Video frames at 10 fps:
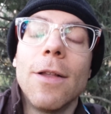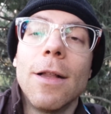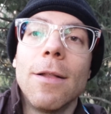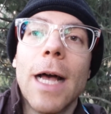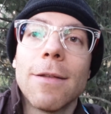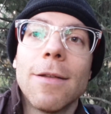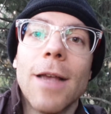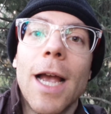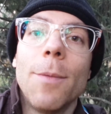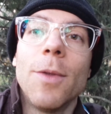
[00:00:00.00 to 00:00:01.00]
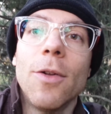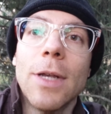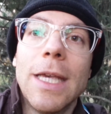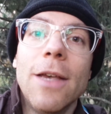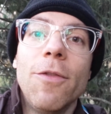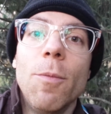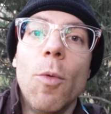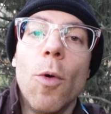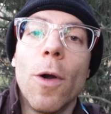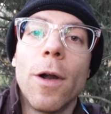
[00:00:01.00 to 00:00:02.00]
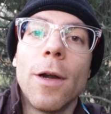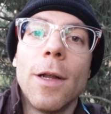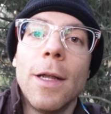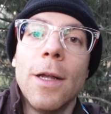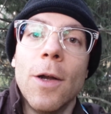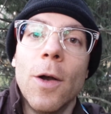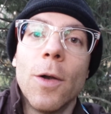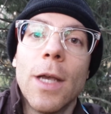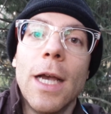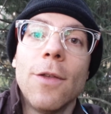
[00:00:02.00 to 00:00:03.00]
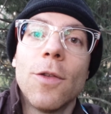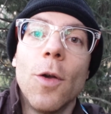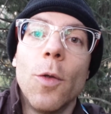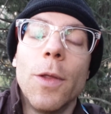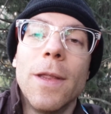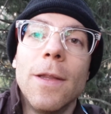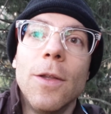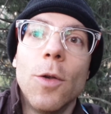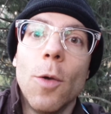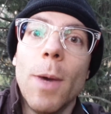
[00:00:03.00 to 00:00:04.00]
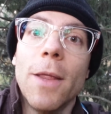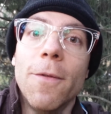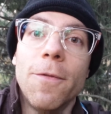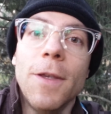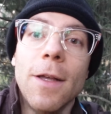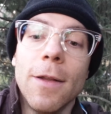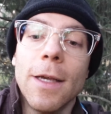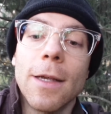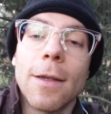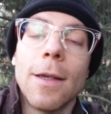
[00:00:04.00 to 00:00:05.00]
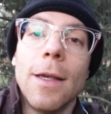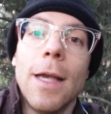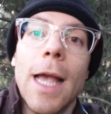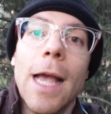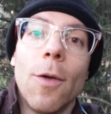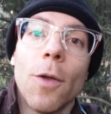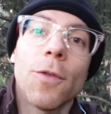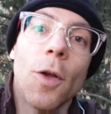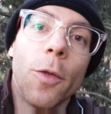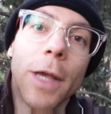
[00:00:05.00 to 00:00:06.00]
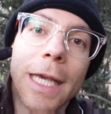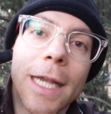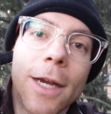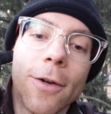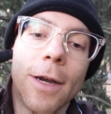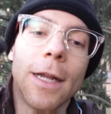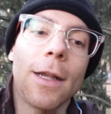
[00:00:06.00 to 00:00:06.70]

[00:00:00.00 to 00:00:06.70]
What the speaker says: lots of times it'll give more. Okay, so you go by the feeling and also the hearing.